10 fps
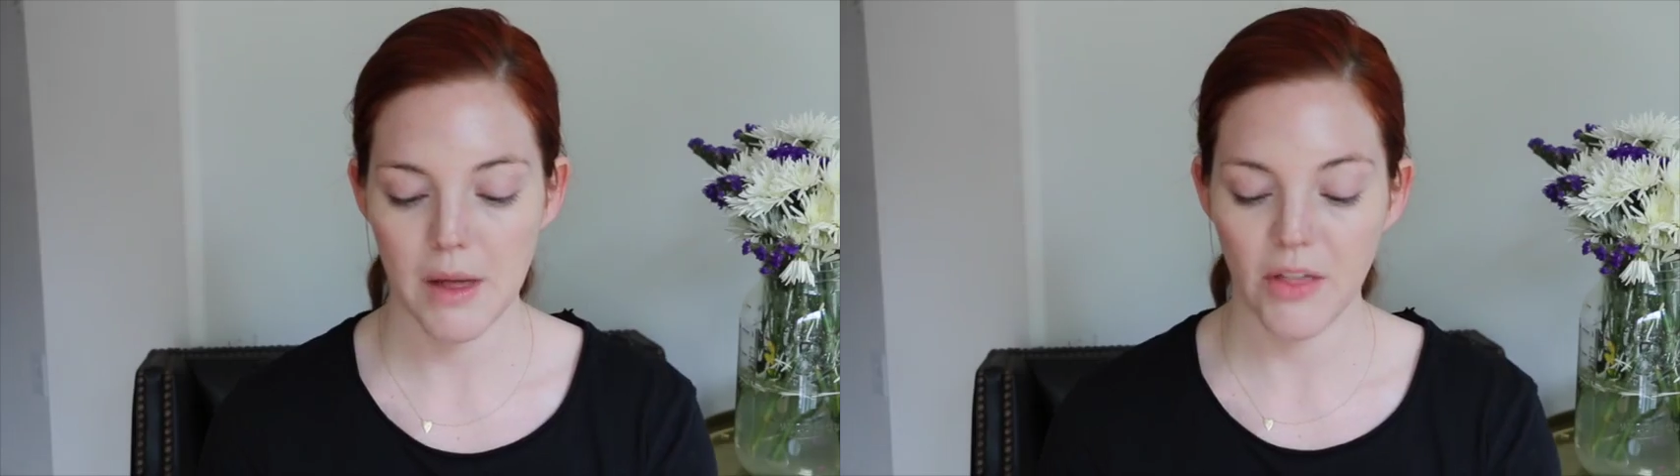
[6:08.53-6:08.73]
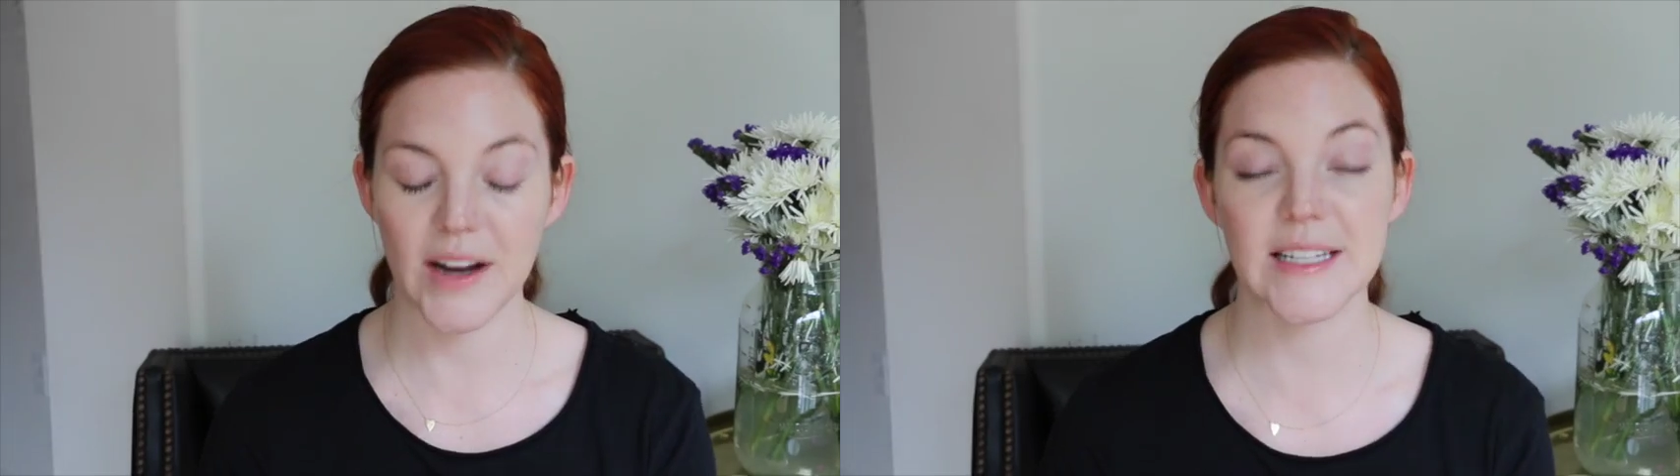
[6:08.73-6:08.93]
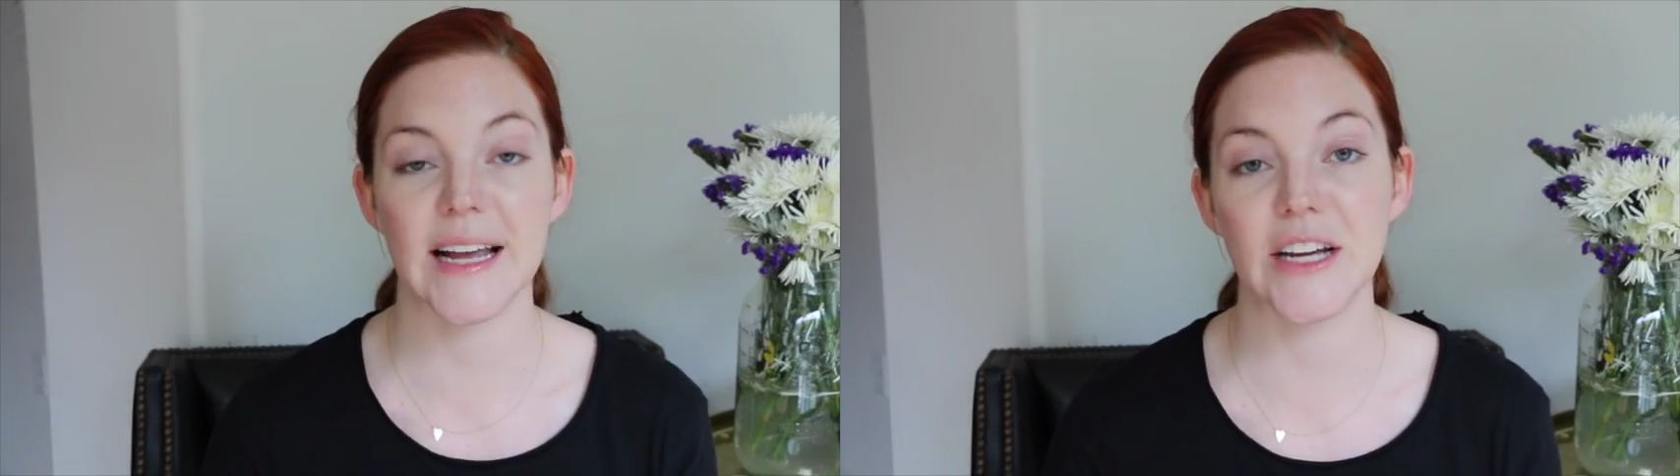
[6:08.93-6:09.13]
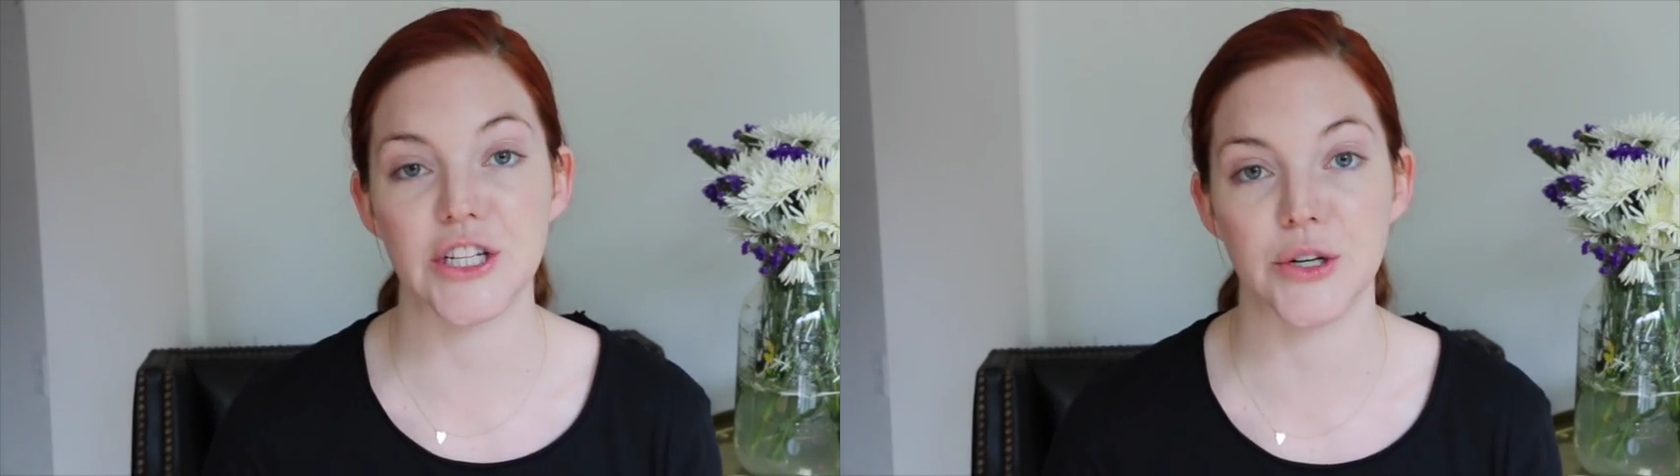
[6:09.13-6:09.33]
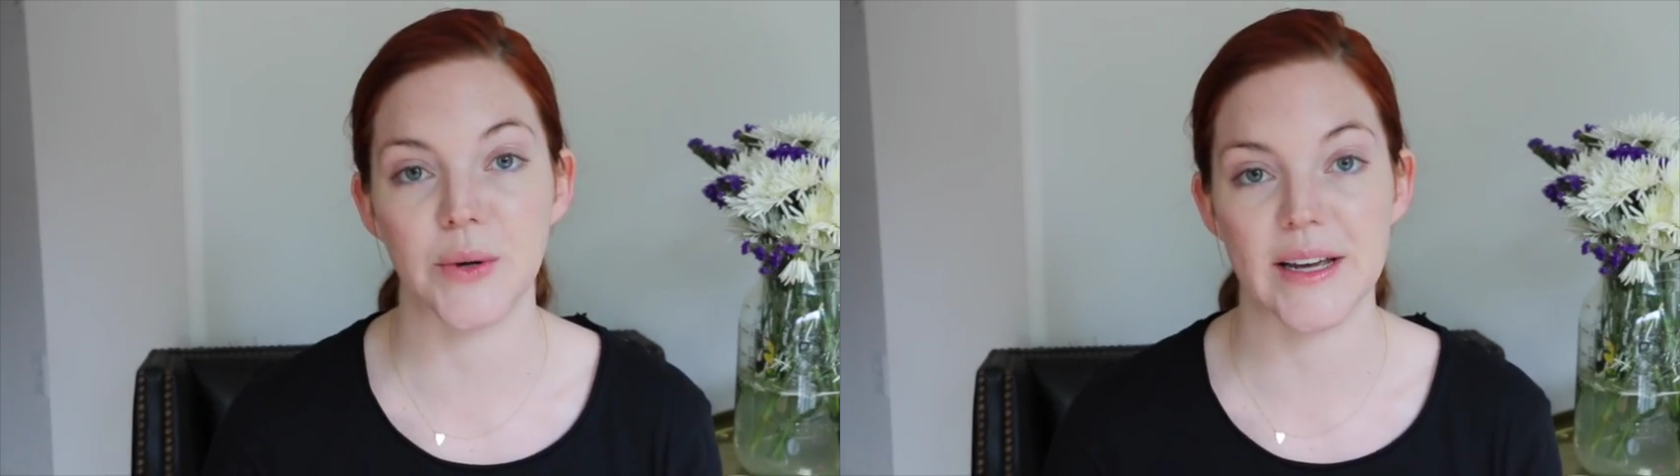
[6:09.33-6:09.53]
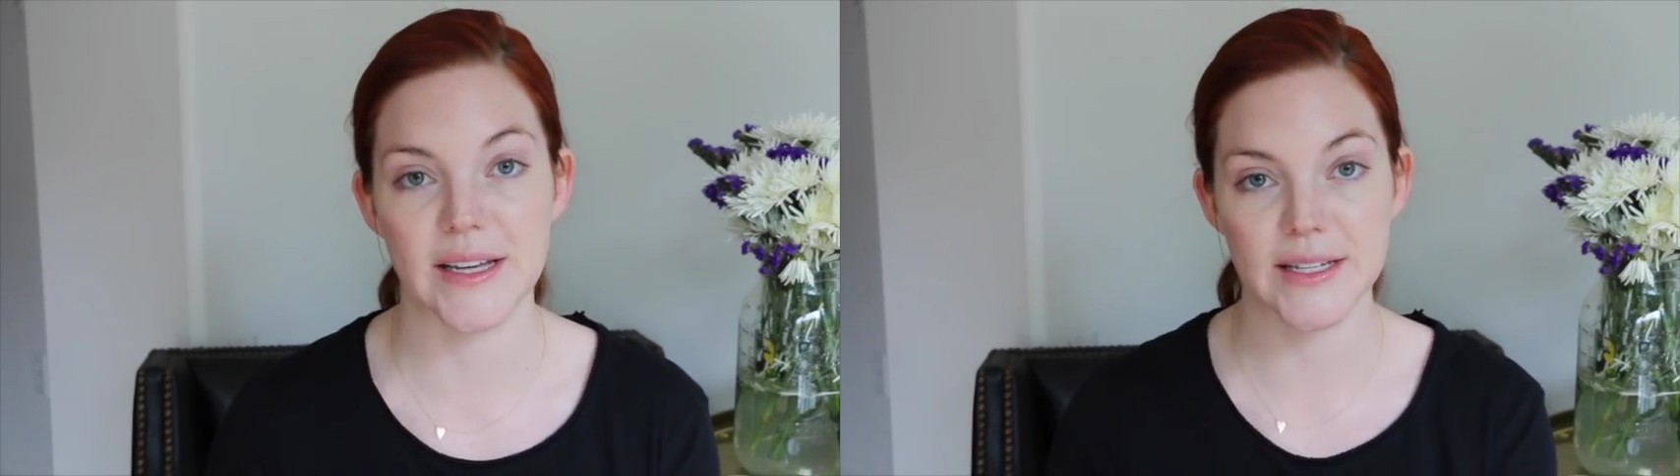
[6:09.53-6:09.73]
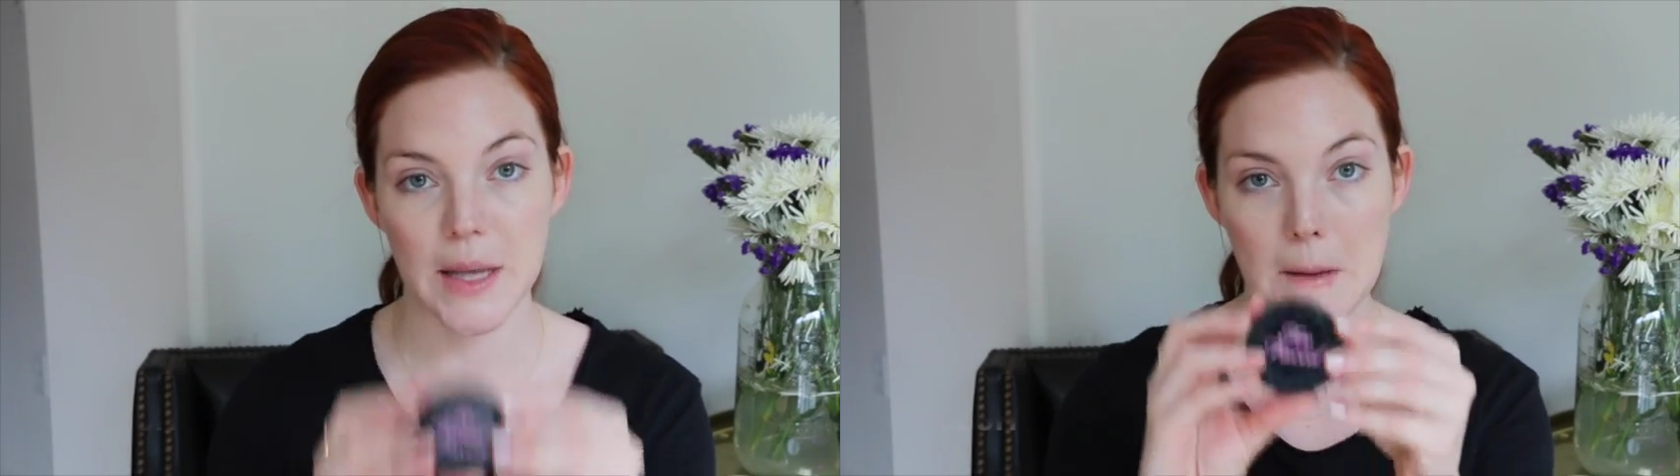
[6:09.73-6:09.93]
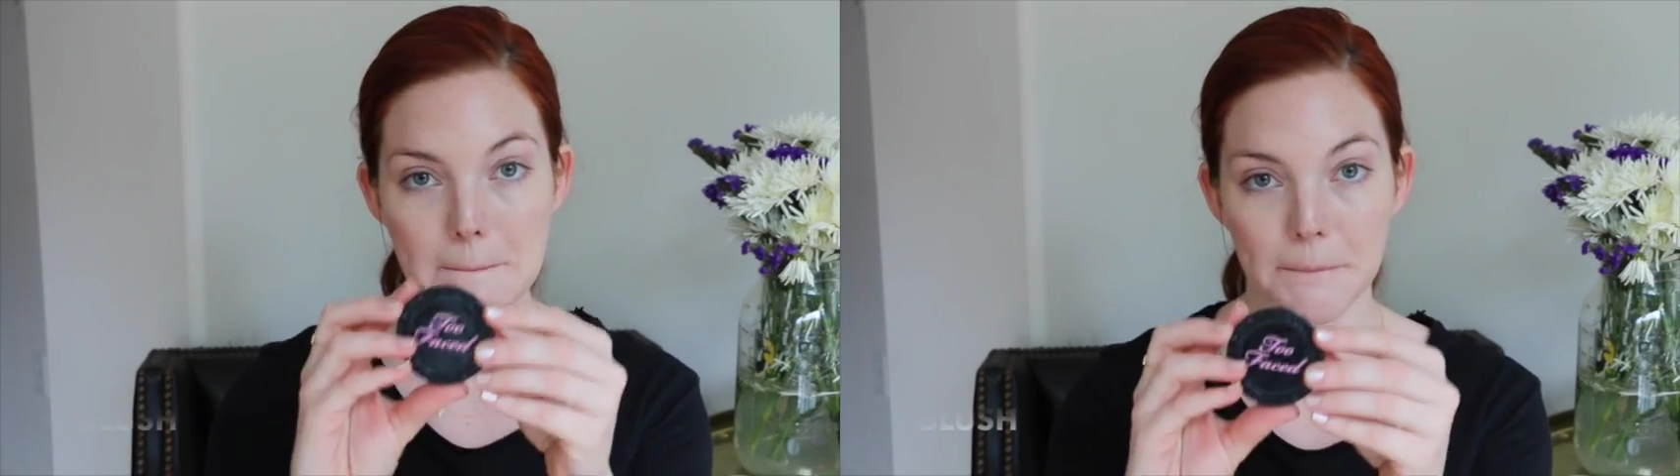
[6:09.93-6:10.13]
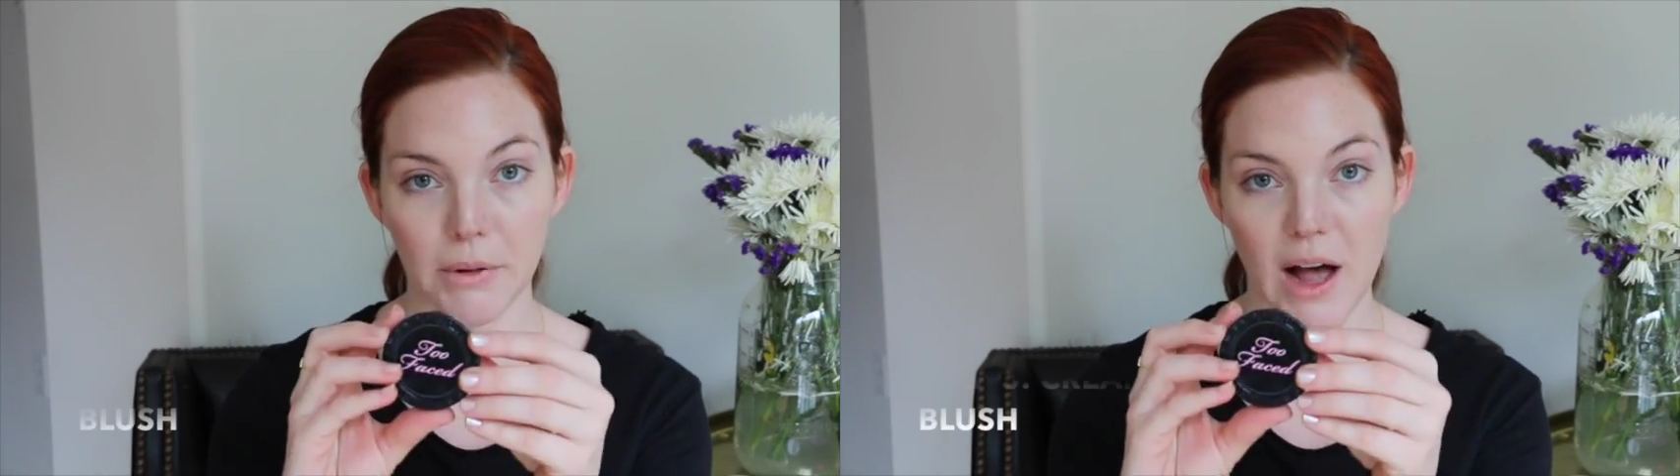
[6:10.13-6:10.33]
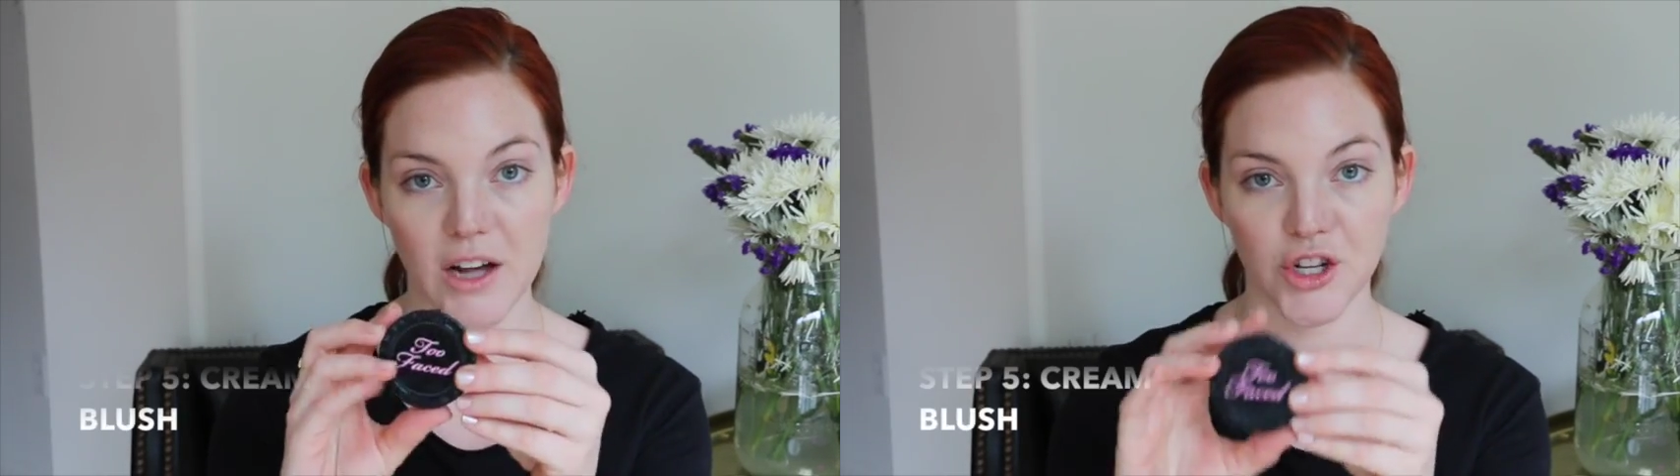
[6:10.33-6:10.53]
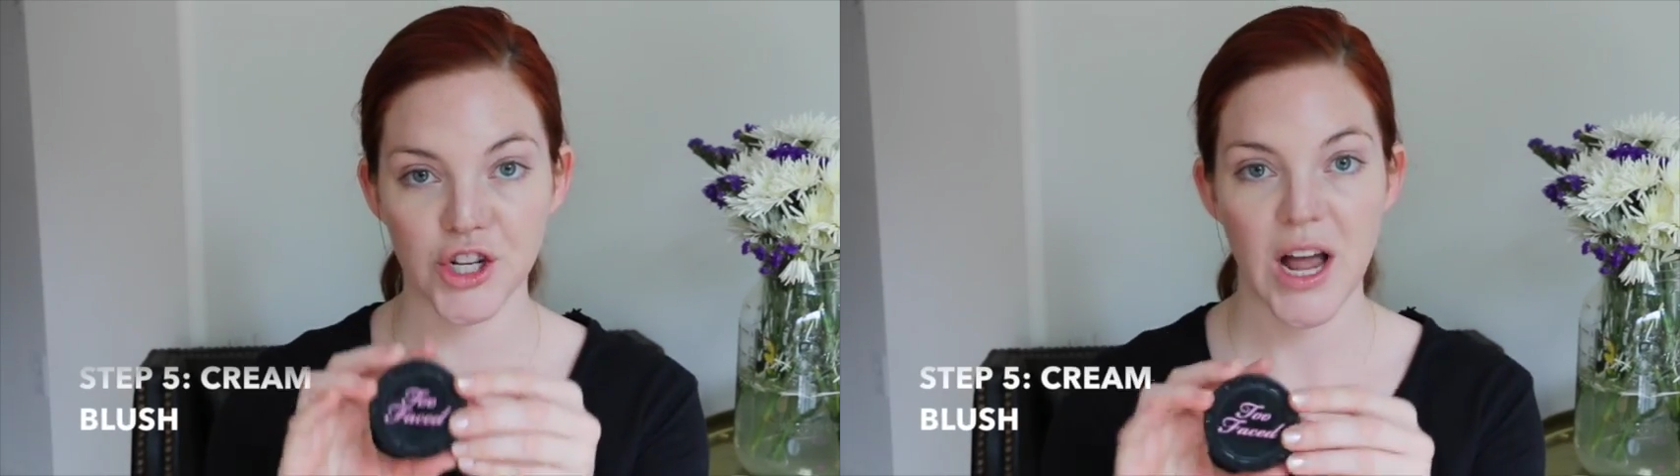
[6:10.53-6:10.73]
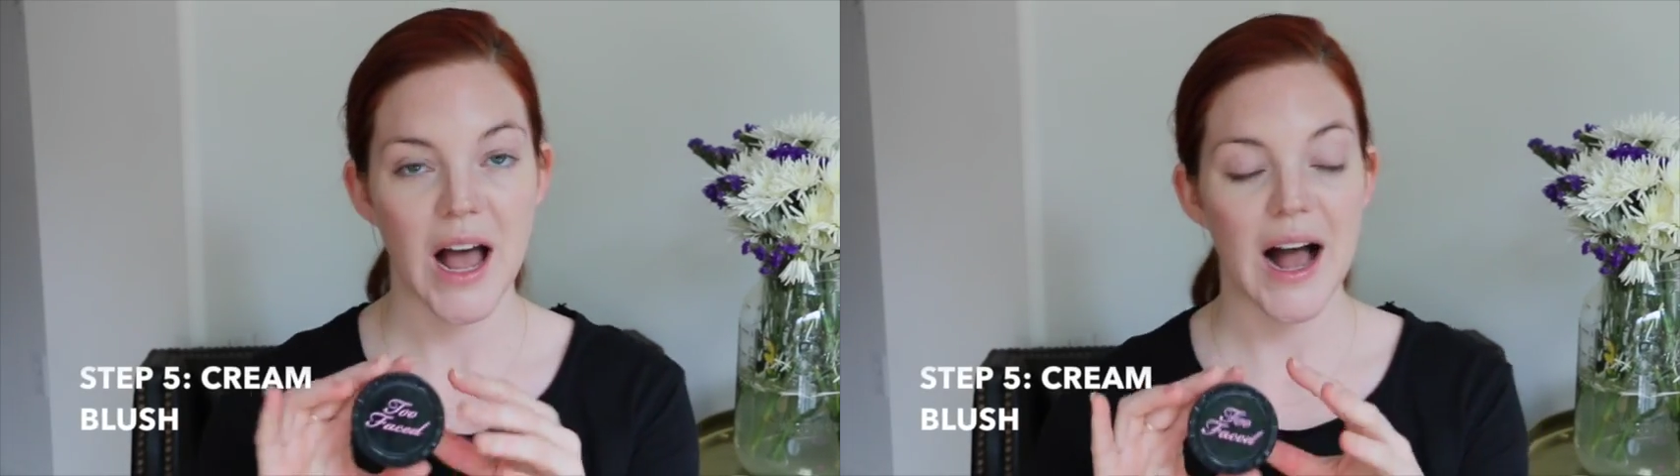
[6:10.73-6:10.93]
The next thing I do is blush.